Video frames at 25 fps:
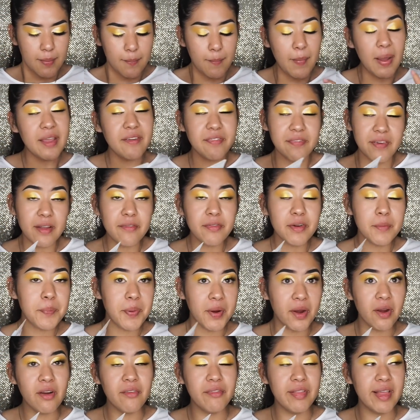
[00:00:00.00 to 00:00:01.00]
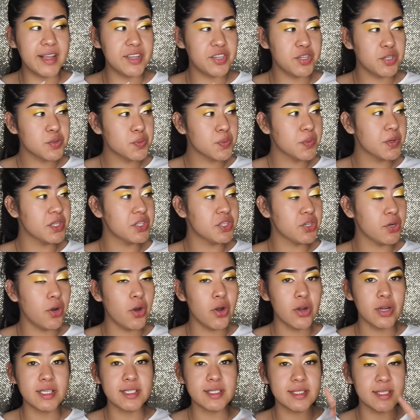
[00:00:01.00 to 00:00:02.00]
my favorite pair of lashes, which
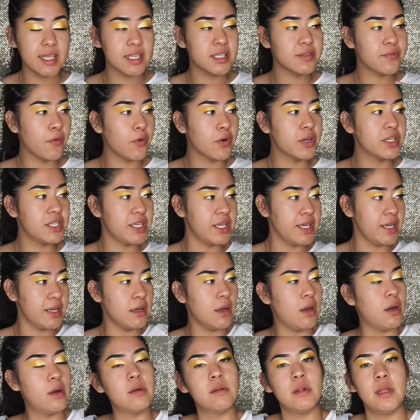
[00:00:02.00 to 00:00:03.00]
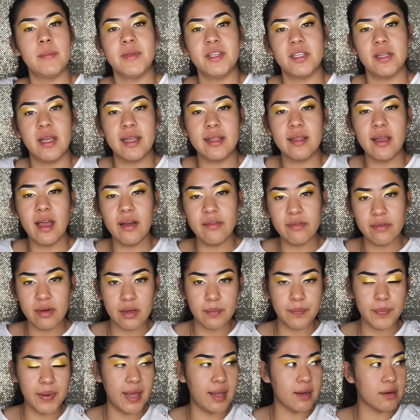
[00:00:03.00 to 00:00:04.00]
are 614. I have
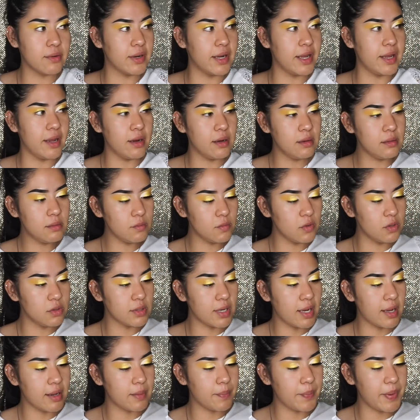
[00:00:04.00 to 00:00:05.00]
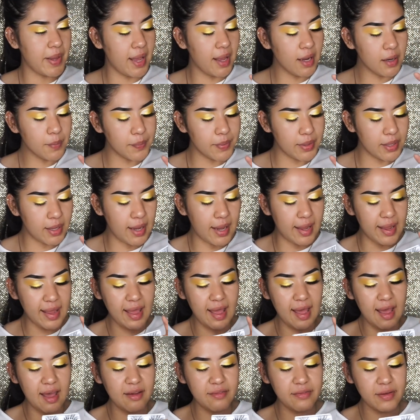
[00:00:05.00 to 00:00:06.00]
a pack right here. Well, not a pack, but I
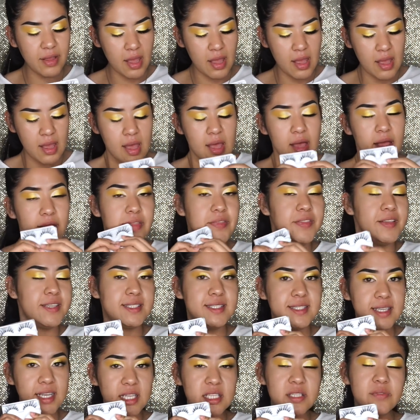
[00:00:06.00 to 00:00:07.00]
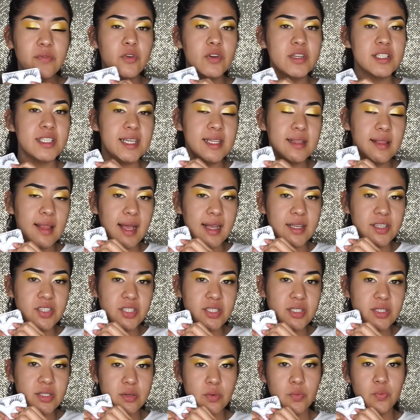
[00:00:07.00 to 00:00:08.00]
have the 614
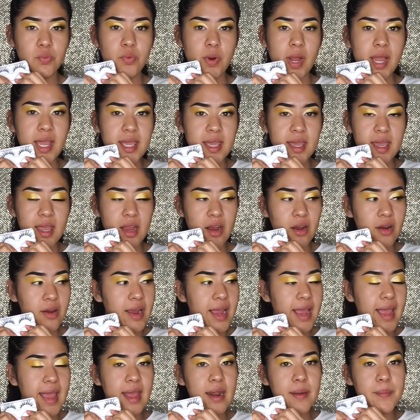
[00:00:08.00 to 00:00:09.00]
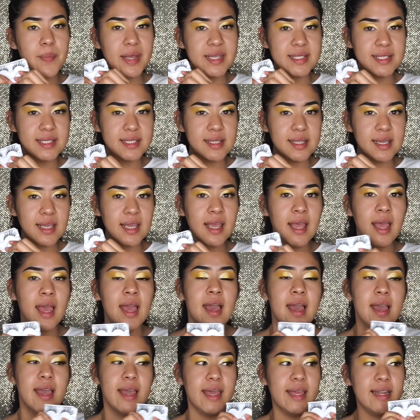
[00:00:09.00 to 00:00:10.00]
lashes right here. And basically
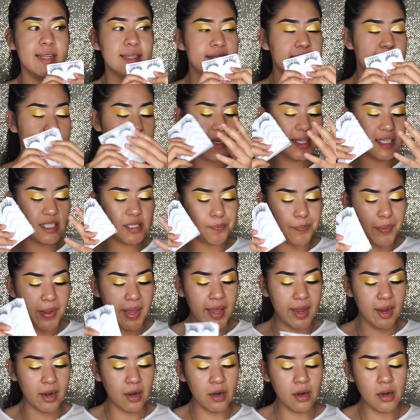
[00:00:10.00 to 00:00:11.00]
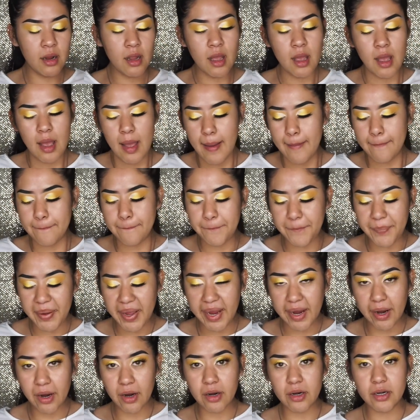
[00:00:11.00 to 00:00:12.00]
it is this pair
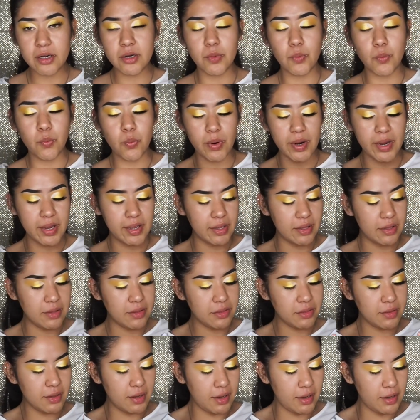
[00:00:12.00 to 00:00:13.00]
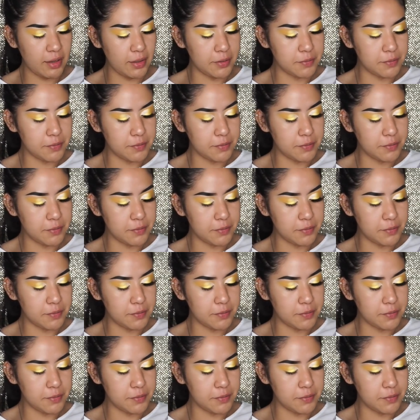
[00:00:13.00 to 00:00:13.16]
paired with